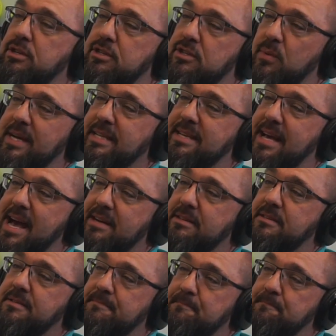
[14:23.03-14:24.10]
your swing
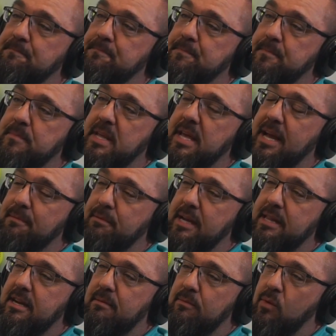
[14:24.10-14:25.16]
tackle. He could
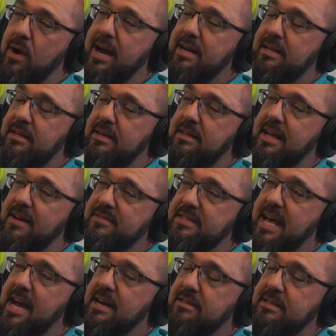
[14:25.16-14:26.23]
play a little right, a little left
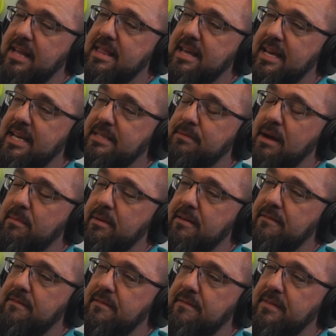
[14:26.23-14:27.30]
tackle. I think he's
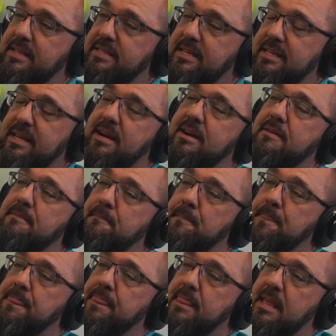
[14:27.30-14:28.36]
probably fits in there.
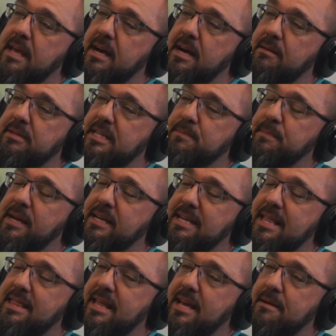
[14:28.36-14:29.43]
Just because
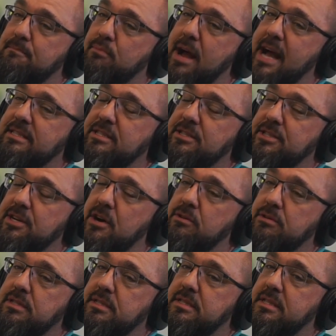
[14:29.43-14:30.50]
I think Braxton
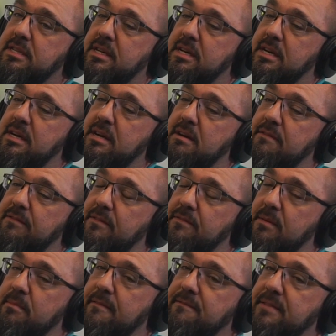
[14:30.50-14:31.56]
Jones,
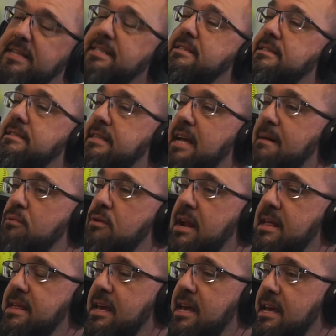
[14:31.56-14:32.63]
from a physical standpoint,
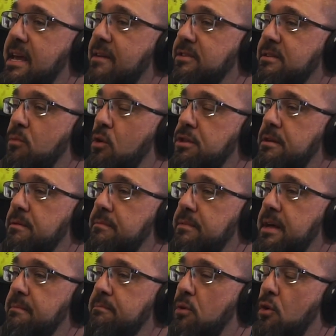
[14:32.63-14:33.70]
I think he gives you more
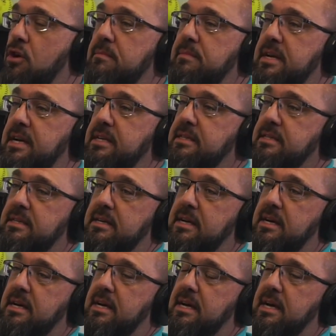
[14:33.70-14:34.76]
than Borum does.
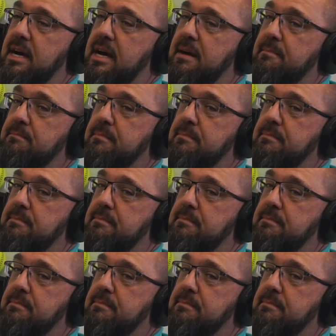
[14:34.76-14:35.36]
Mm-hmm.